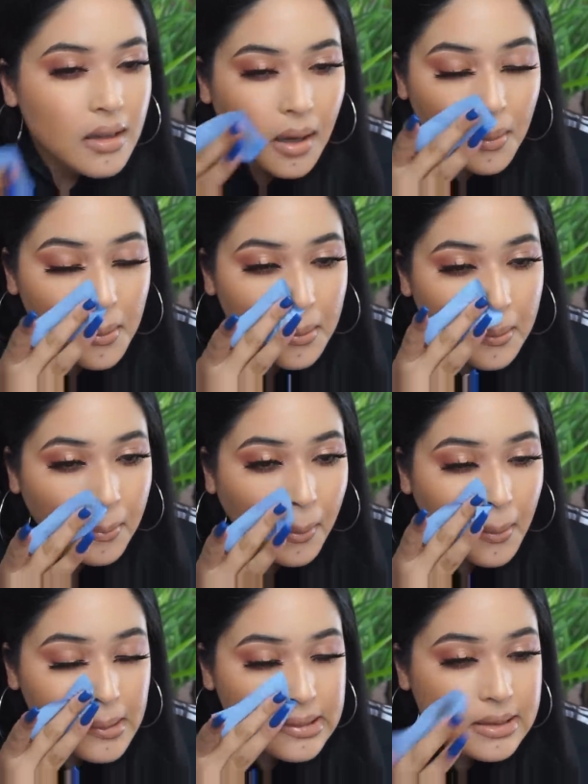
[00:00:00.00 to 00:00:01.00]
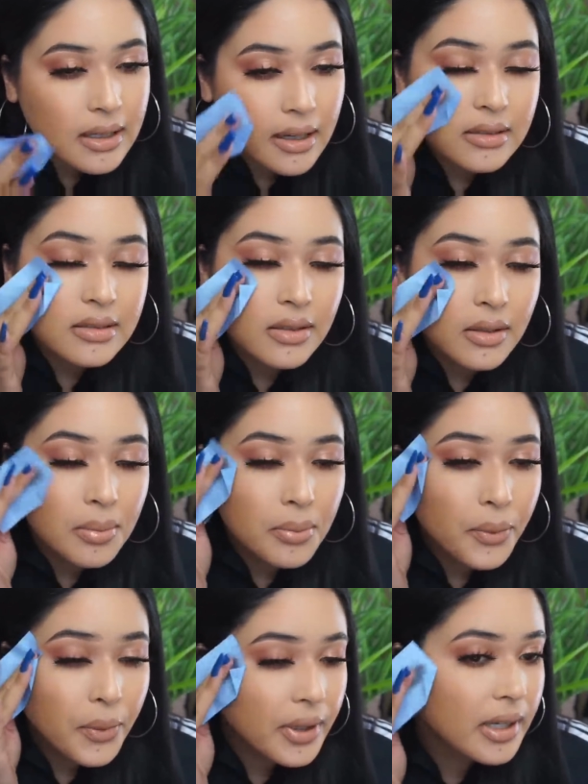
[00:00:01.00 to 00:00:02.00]
I mean, both sides look
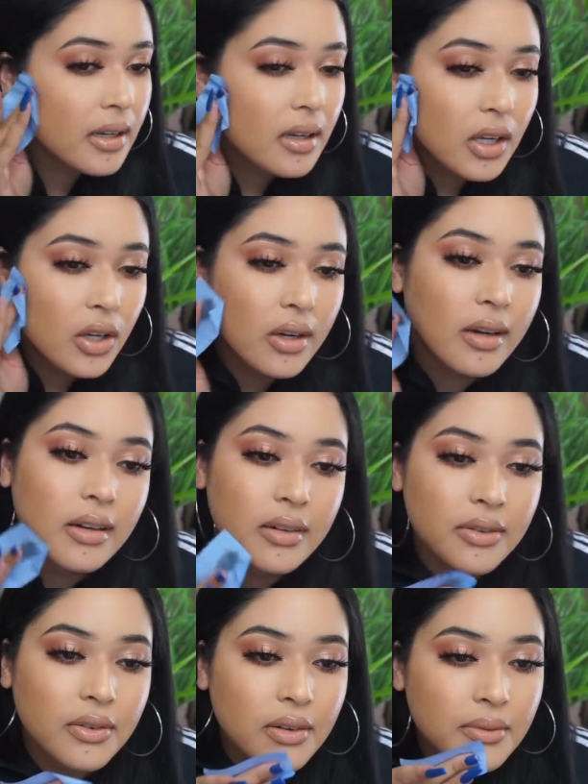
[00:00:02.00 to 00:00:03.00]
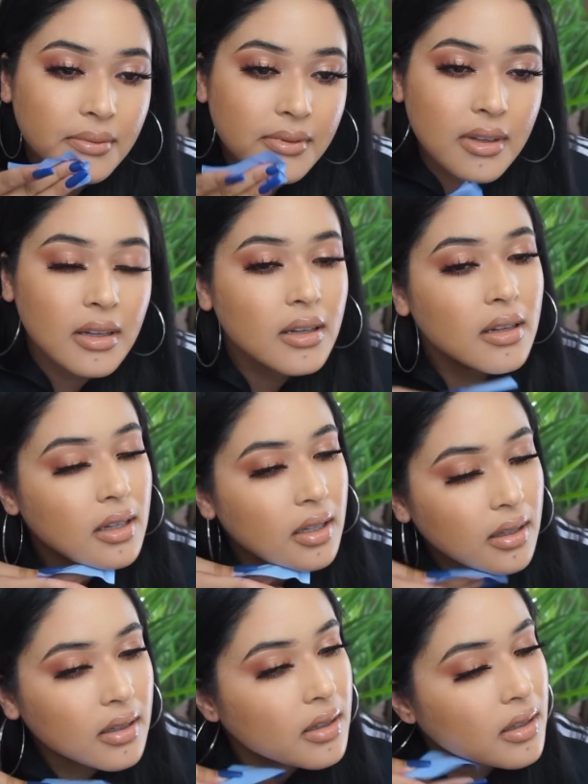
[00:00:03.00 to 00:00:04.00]
pretty good for me.
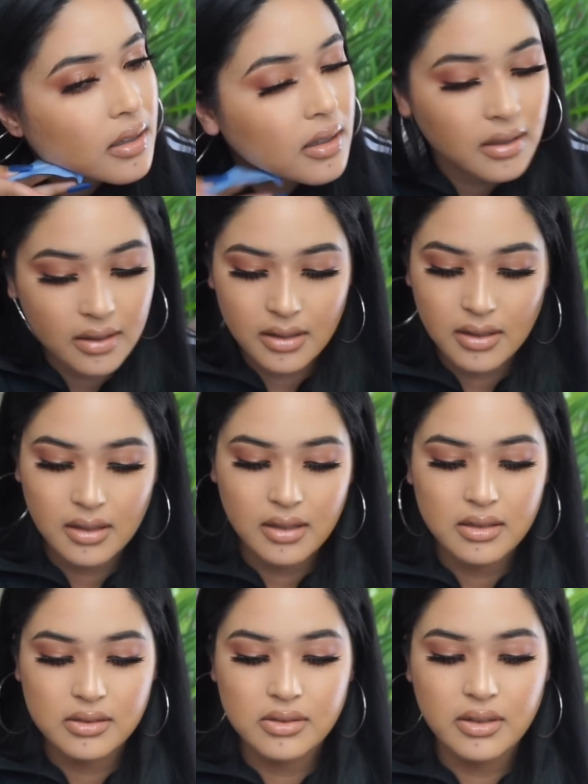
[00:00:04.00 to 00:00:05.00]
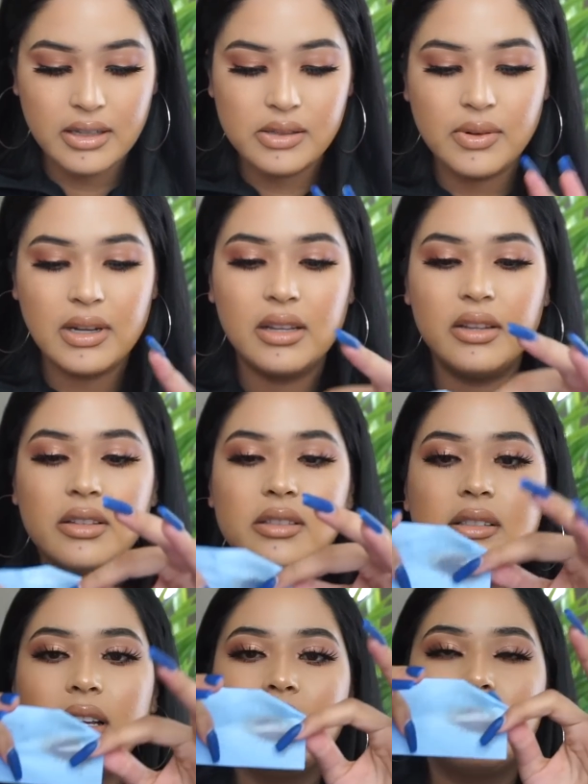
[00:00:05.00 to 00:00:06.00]
So that's what it
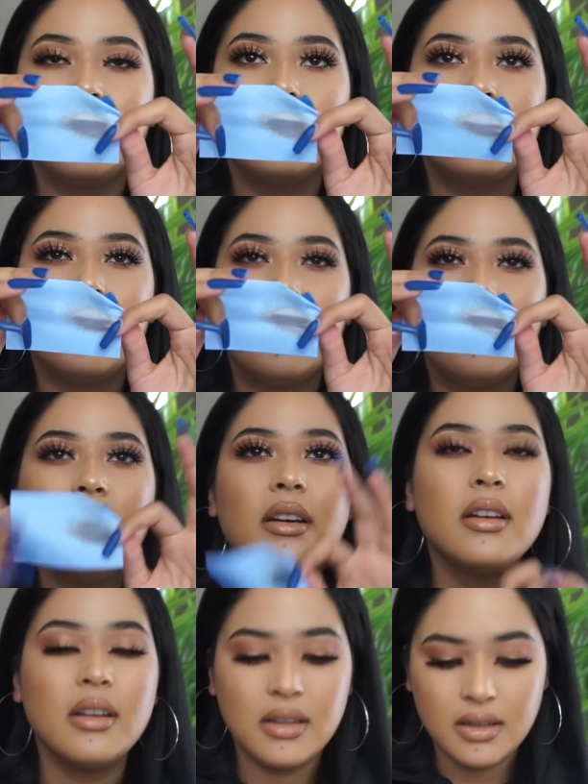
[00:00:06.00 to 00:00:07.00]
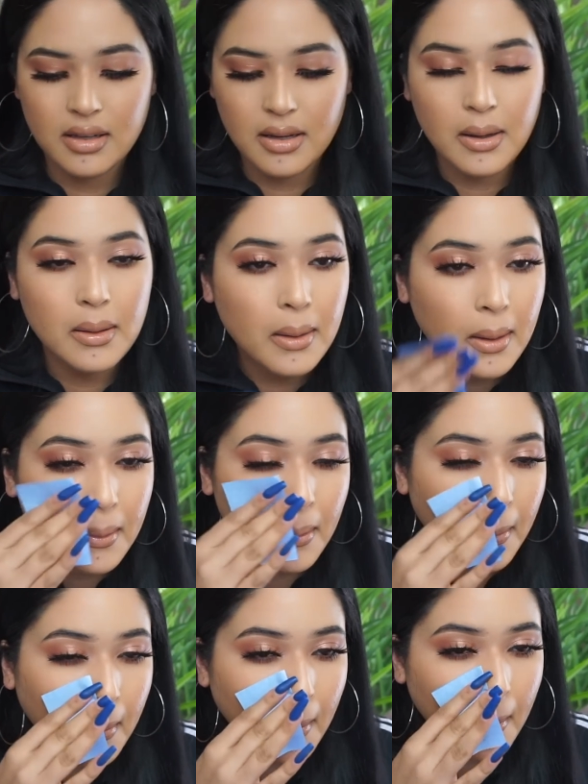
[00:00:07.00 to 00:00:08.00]
looks like right there. Then I feel
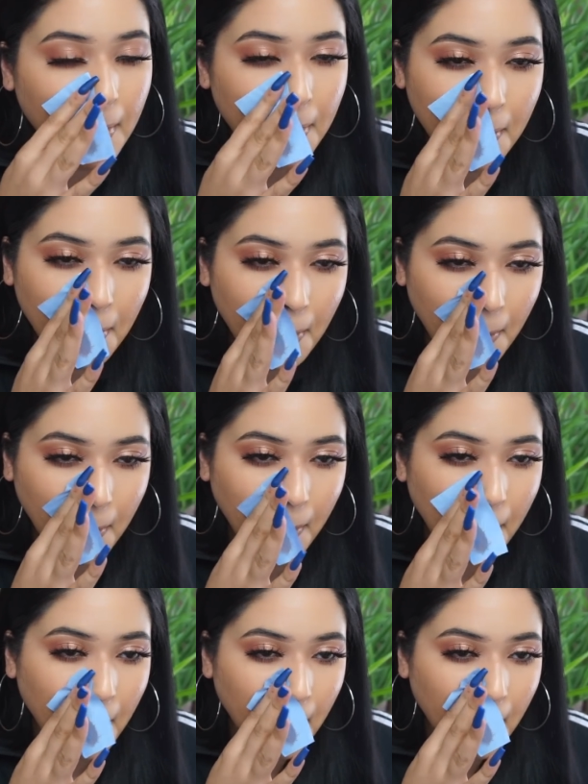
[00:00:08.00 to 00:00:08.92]
like I have more